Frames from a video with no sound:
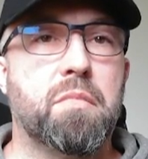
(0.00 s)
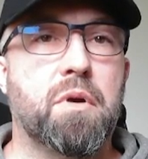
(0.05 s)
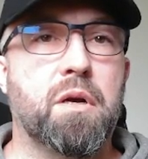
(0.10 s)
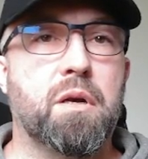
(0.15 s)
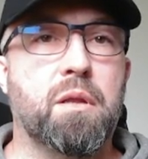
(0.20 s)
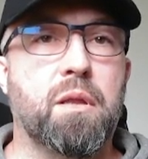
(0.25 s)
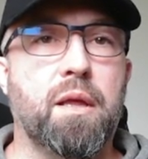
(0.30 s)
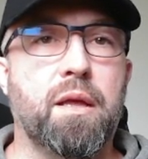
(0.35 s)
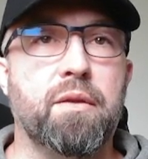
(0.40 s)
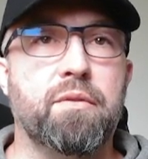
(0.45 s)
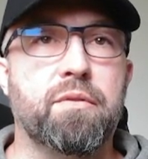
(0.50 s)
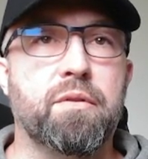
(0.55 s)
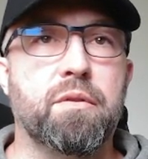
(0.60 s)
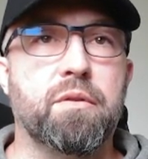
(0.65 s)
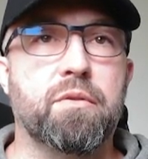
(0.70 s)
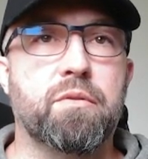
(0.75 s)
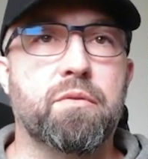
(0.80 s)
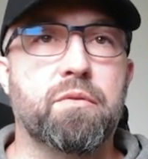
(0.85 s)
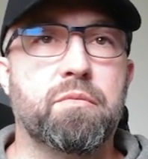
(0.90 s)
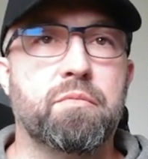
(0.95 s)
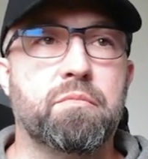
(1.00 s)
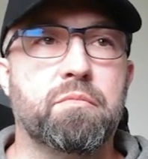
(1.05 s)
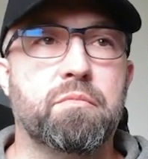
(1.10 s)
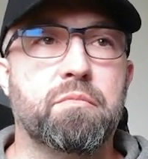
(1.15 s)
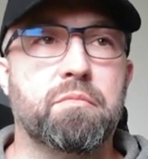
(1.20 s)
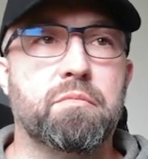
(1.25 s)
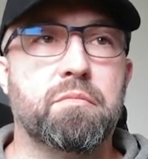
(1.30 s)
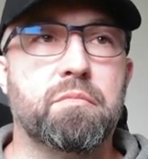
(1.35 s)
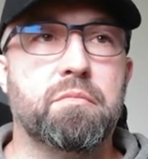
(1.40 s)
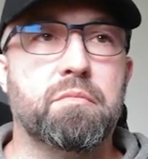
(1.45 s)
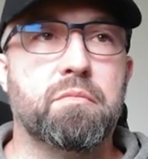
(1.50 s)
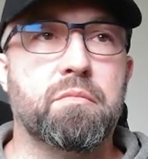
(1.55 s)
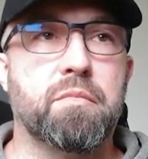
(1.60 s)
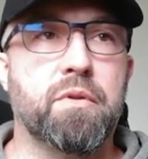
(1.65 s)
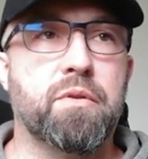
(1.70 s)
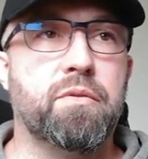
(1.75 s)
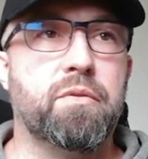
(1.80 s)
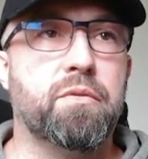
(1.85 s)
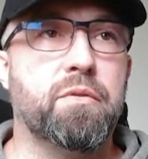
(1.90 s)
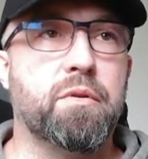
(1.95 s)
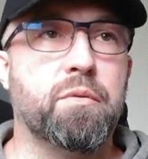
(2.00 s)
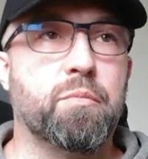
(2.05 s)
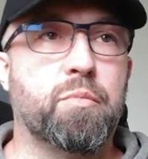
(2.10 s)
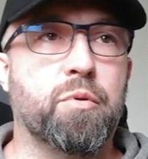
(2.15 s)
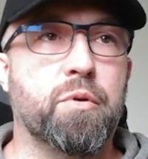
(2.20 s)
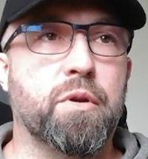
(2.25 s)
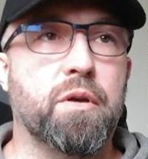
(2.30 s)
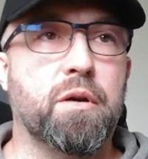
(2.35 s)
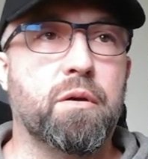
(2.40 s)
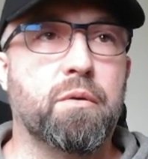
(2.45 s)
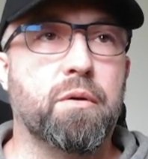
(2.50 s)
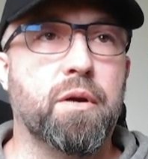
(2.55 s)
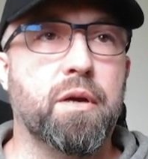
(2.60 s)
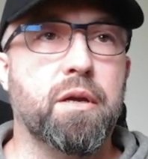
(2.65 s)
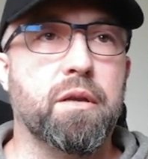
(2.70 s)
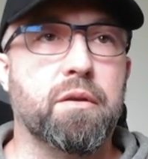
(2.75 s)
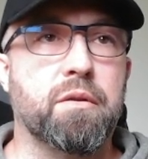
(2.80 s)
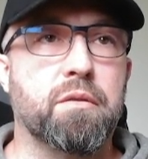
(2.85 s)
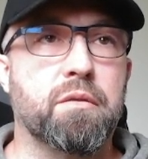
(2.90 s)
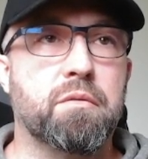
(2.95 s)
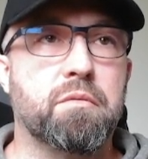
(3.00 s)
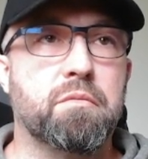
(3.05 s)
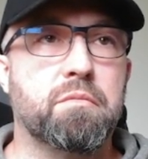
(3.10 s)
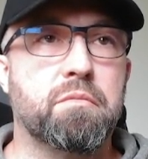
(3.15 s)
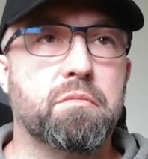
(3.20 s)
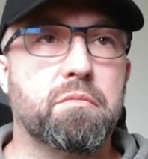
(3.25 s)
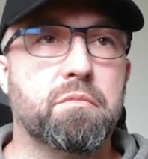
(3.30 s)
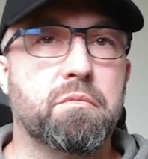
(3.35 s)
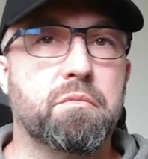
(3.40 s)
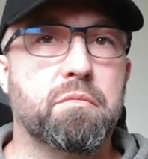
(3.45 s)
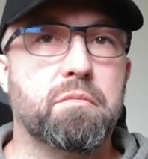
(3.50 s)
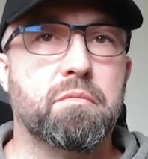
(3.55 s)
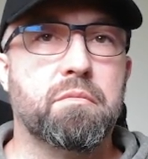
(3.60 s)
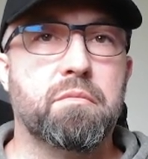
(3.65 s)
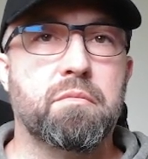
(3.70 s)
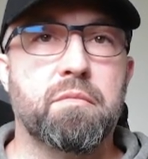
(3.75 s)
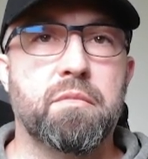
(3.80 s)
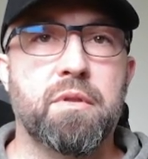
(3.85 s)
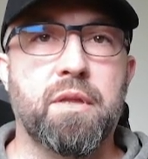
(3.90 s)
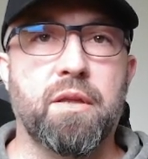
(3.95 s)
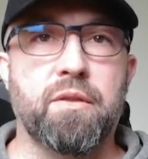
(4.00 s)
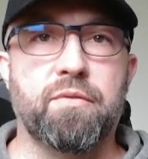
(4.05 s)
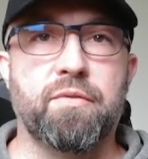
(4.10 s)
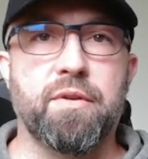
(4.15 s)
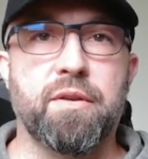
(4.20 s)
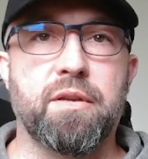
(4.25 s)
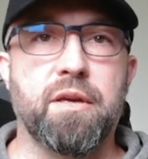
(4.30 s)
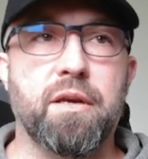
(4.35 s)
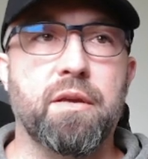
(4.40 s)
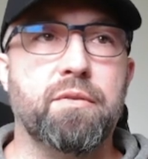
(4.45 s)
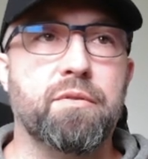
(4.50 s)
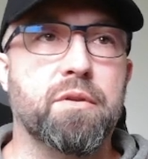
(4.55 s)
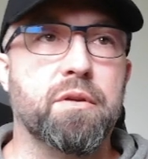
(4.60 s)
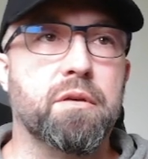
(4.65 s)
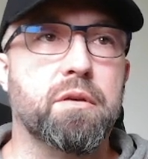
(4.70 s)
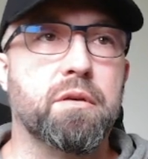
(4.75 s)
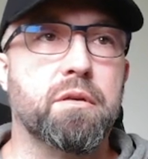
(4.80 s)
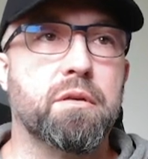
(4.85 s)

a class that looks, this is looking pretty all right. That's fantastic.